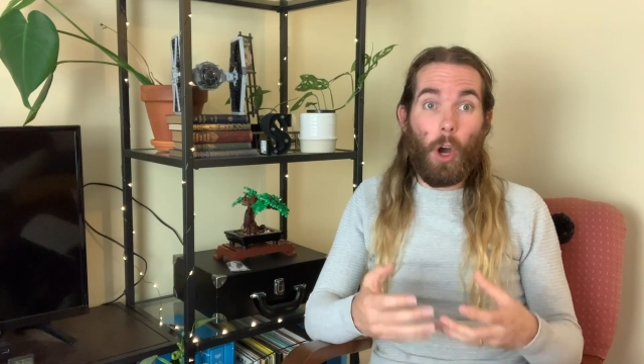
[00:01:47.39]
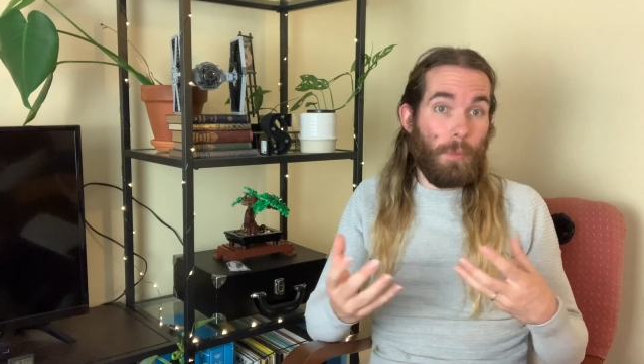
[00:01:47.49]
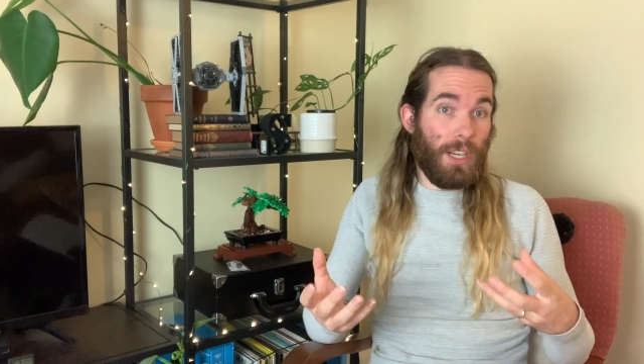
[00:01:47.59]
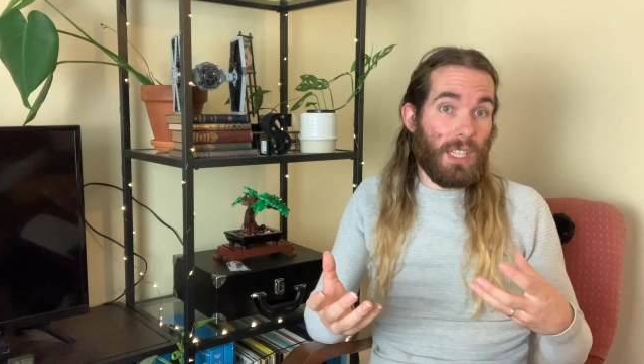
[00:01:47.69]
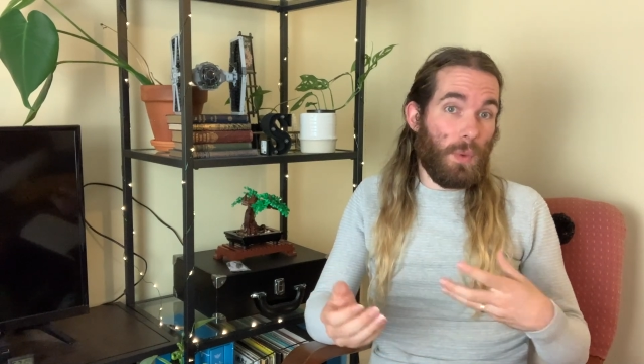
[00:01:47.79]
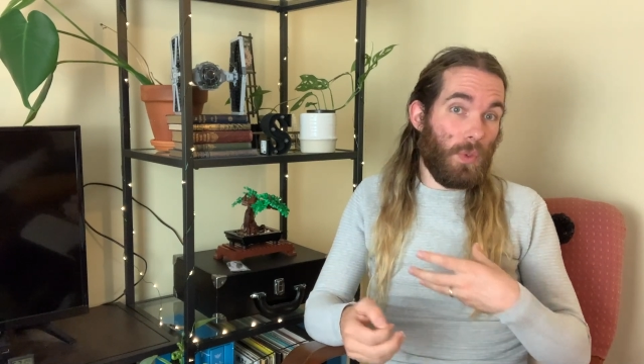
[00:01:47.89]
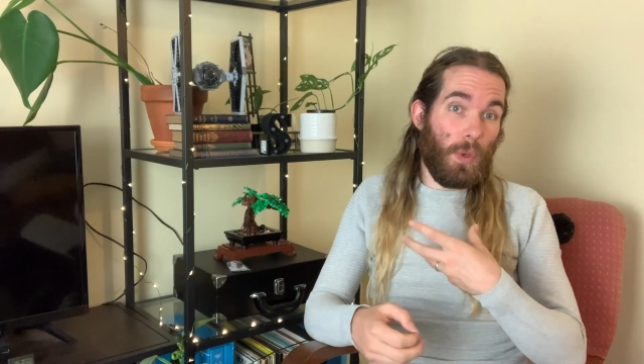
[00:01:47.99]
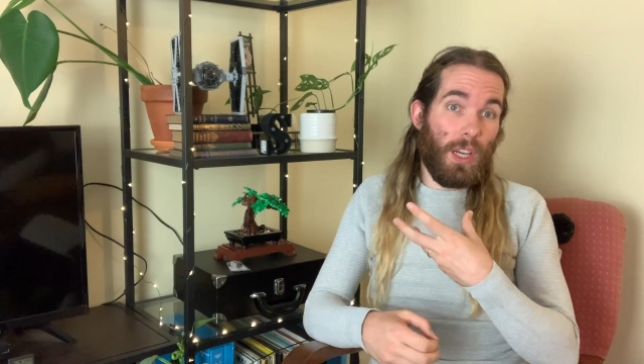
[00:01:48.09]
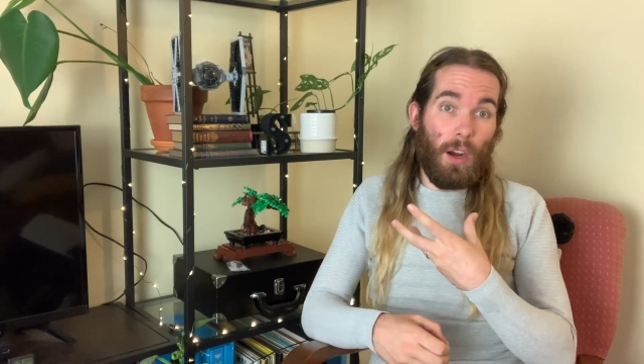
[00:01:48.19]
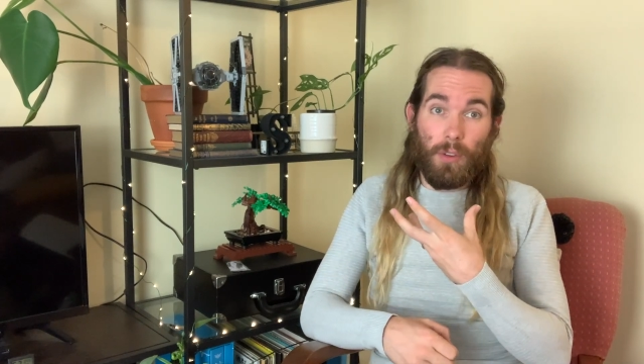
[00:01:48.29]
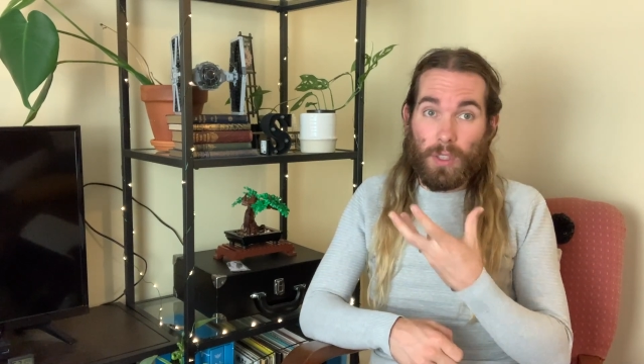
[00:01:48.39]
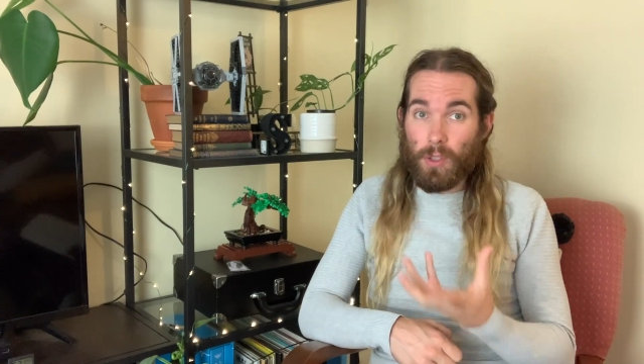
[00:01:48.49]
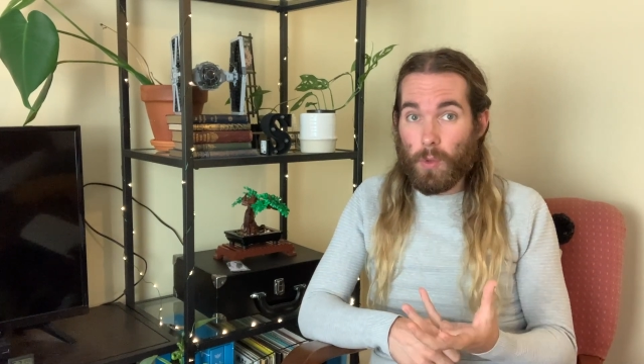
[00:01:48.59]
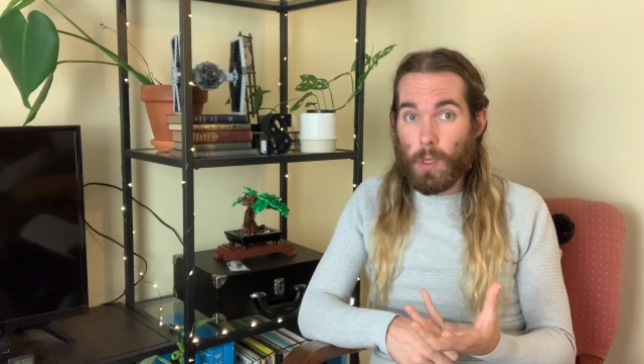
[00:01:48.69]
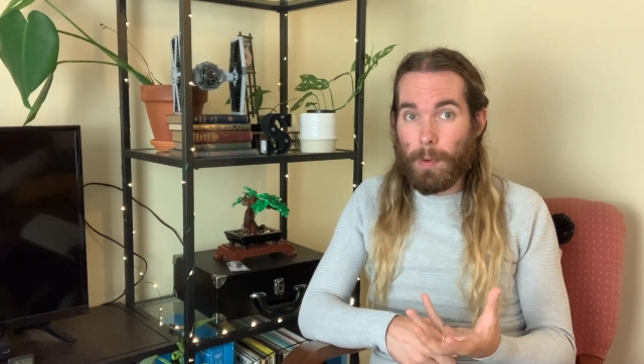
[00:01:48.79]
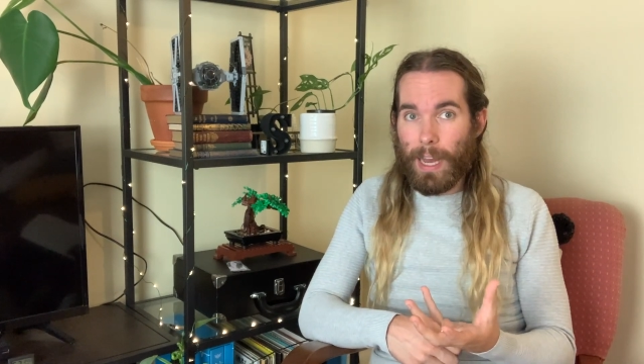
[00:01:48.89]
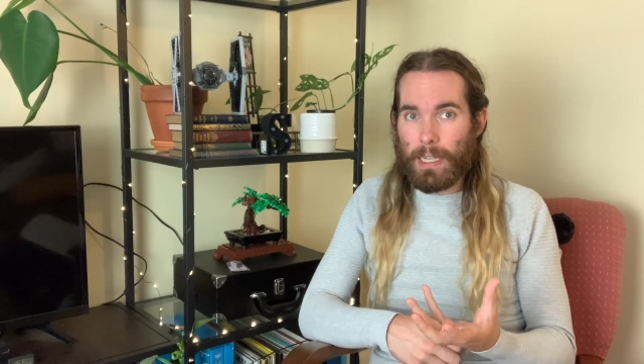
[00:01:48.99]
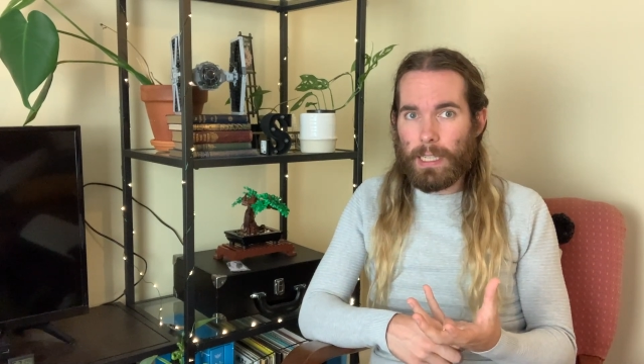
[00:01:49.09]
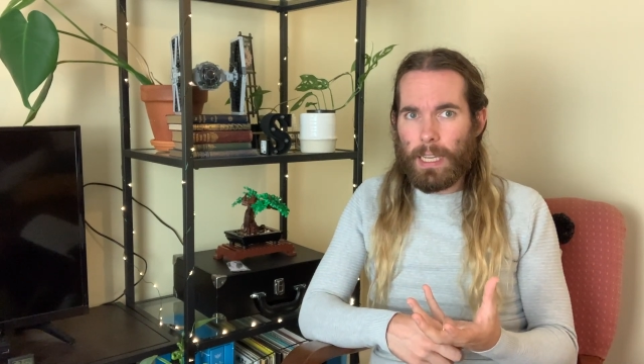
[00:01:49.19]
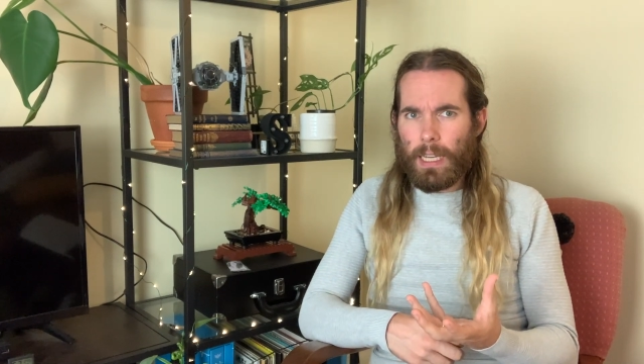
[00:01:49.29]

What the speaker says: objects which we currently knew about,